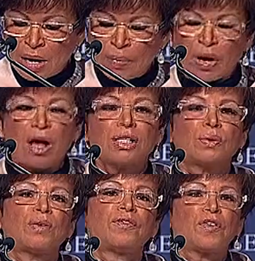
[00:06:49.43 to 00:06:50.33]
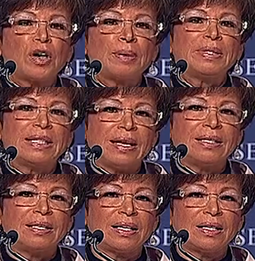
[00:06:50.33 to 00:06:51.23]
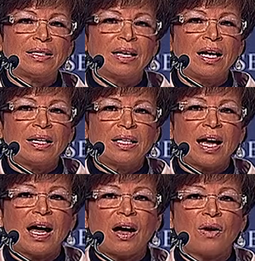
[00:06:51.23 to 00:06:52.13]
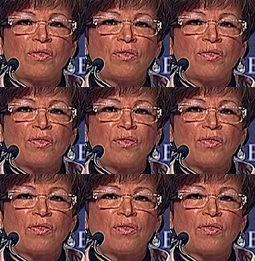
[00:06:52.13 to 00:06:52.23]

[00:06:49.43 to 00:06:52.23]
but also a firm sense as to how,